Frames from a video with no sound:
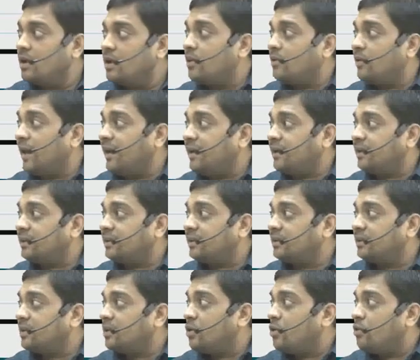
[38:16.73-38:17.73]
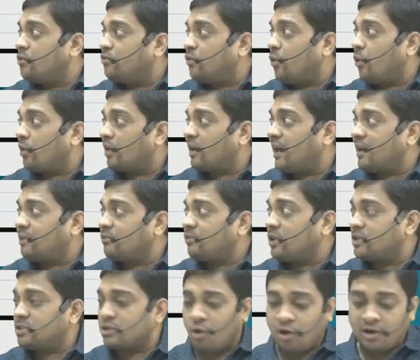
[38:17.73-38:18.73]
right. 4 lakh
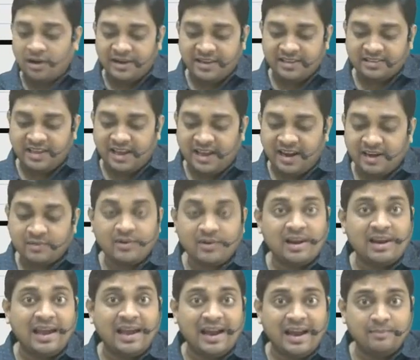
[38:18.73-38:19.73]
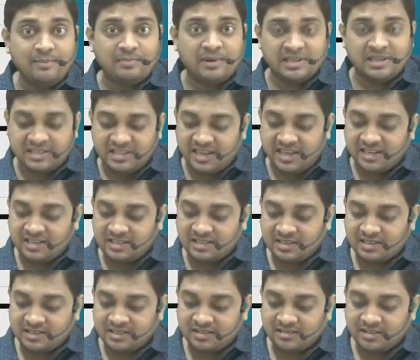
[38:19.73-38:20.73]
was already there and 1 lakh I
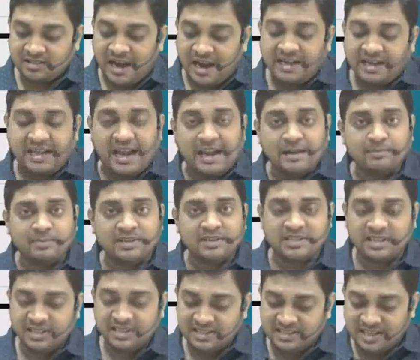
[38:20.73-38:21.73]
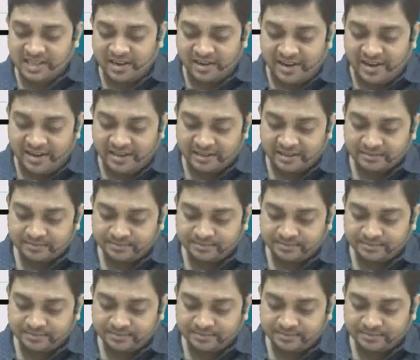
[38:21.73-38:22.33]
purchase and 10% is the rate.